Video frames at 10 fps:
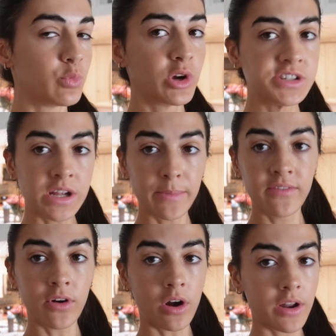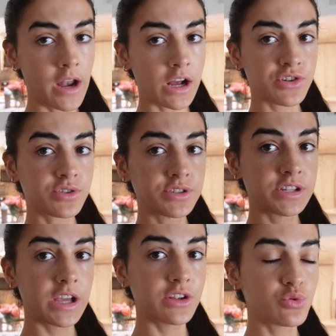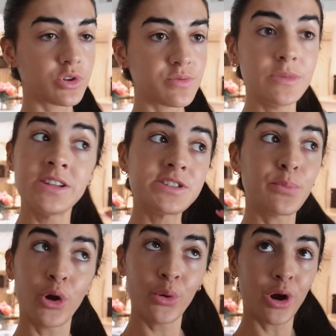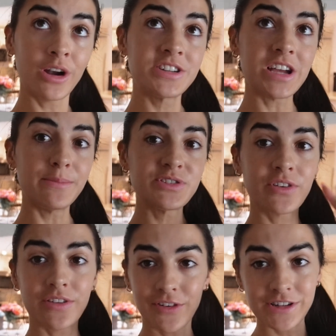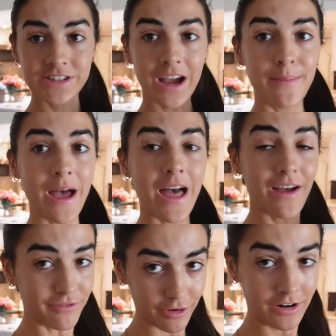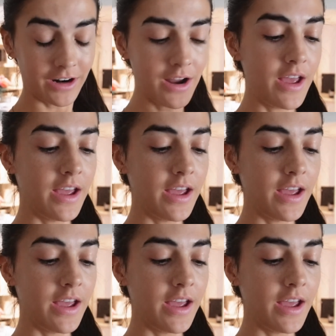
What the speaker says: We're stepping foot on a national stage, which means a pro card attempt for the first time ever.